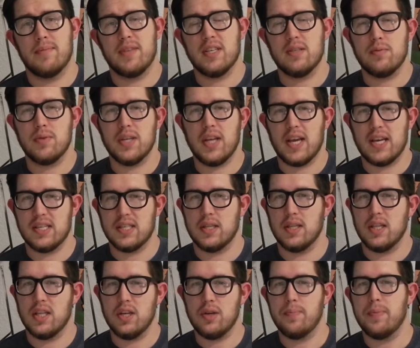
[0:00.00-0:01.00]
This one has
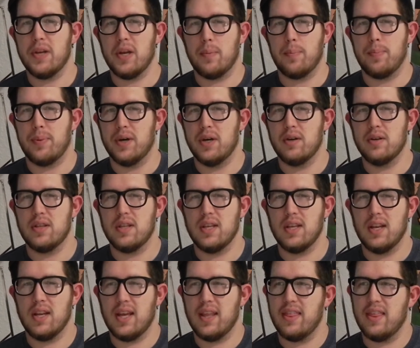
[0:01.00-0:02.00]
a little bit of both,
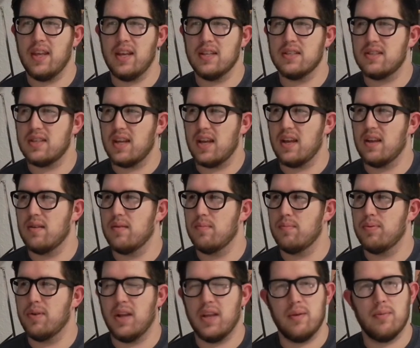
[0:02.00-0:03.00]
and I think it's
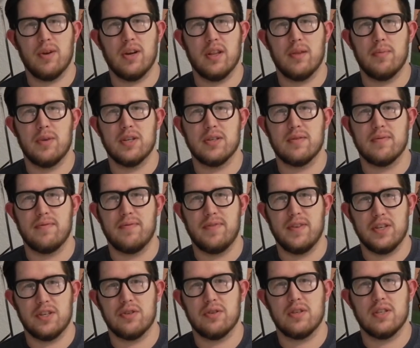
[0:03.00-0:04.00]
probably one of the most
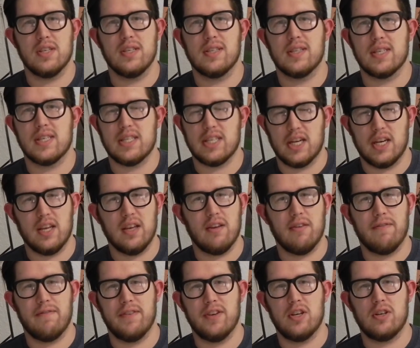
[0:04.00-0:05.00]
visually
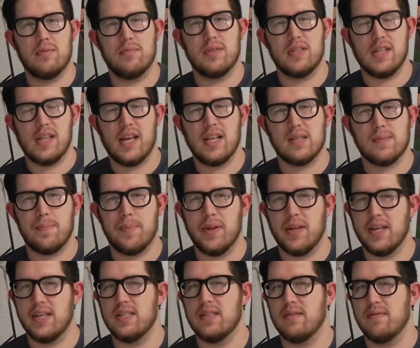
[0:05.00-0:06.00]
stunning films, and that's
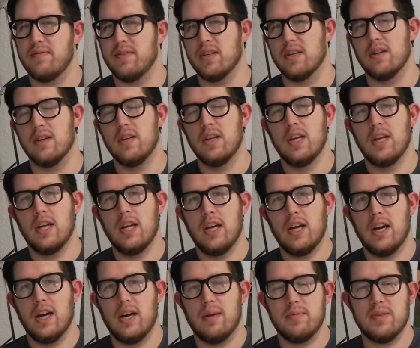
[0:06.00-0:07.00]
Pleasantville.
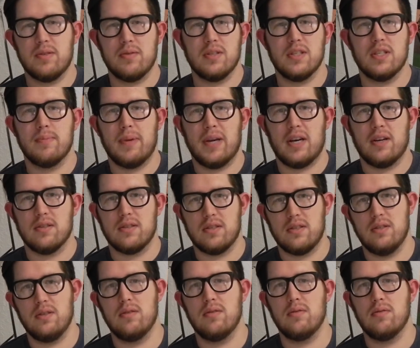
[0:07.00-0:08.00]
This about
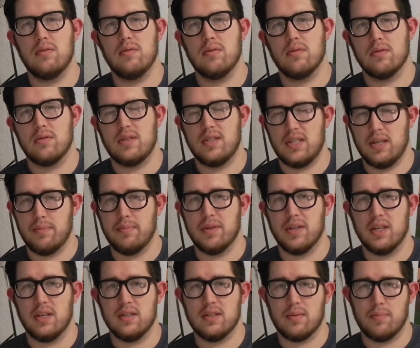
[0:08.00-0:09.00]
two
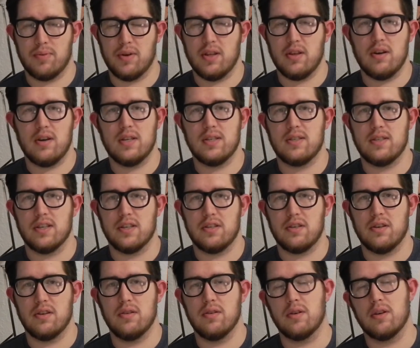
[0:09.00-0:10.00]
siblings, a brother and a
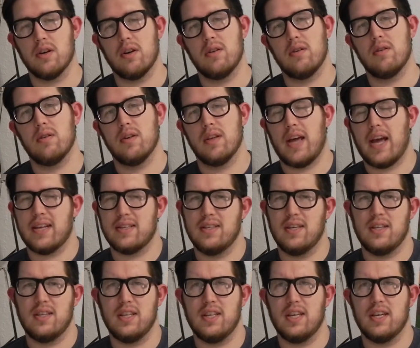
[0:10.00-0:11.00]
sister, who go
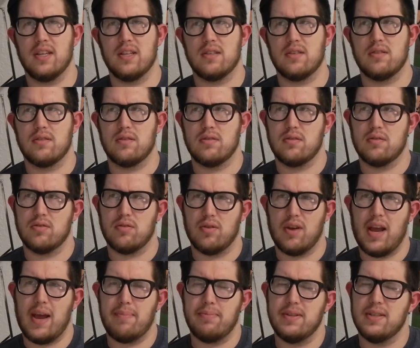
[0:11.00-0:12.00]
accidentally get
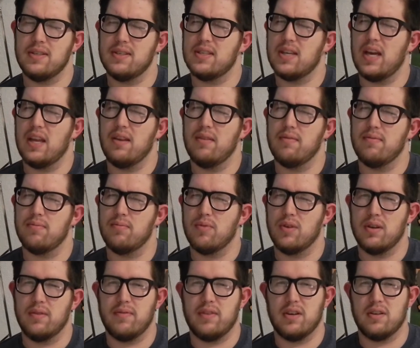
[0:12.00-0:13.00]
trapped inside of
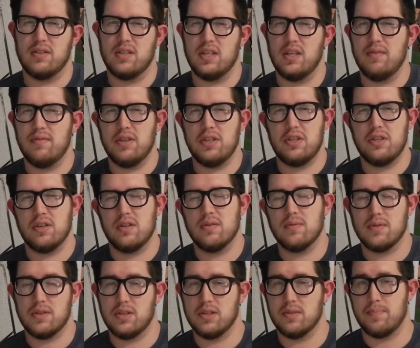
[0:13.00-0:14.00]
one of their TV
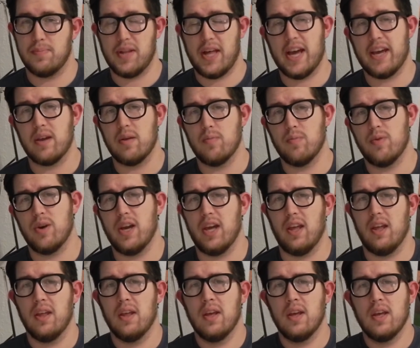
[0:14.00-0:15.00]
shows, which is black and
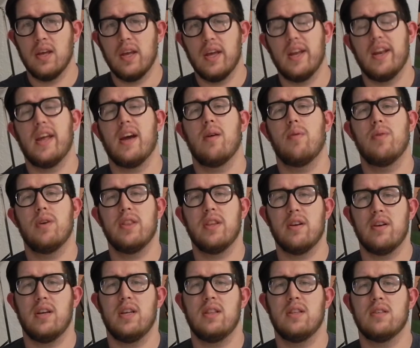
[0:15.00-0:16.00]
white. Now, when
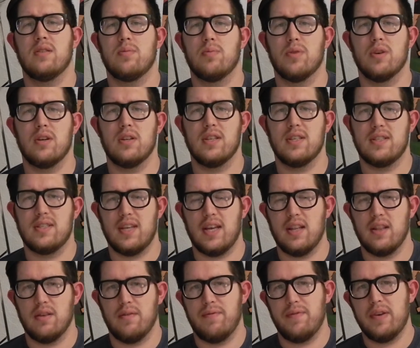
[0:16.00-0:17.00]
they're in this world that's
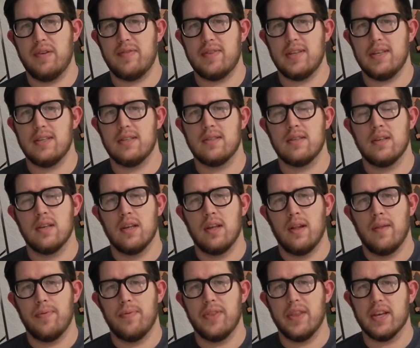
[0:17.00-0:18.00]
set in the 50s,
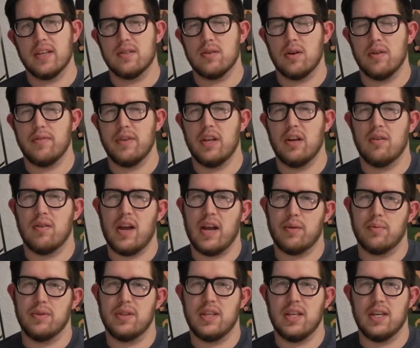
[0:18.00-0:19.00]
they sort of
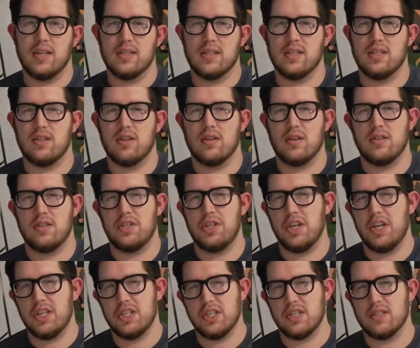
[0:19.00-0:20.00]
interact with things and start
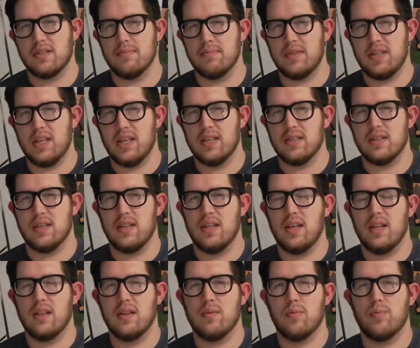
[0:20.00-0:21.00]
changing some things, and
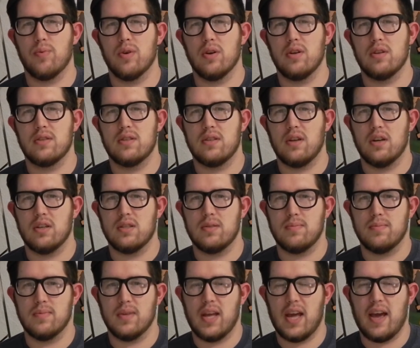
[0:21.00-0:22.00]
then the world
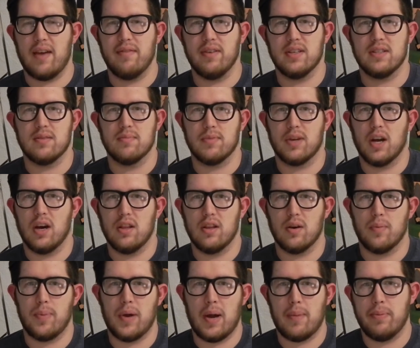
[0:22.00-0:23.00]
starts having some
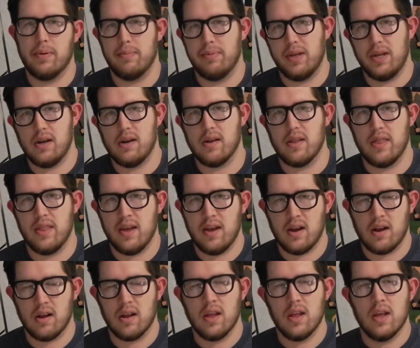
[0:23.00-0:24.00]
color pop up here and
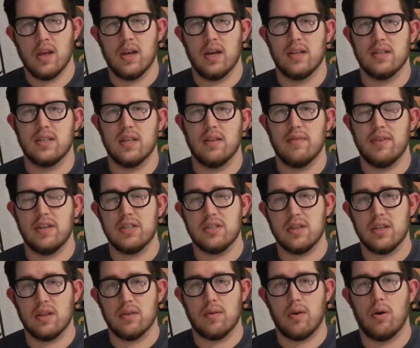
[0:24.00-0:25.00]
there until
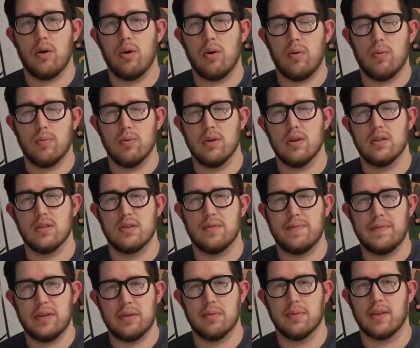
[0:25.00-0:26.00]
eventually the whole world
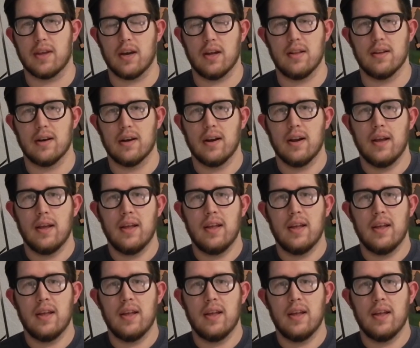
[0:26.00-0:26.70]
is filled with color.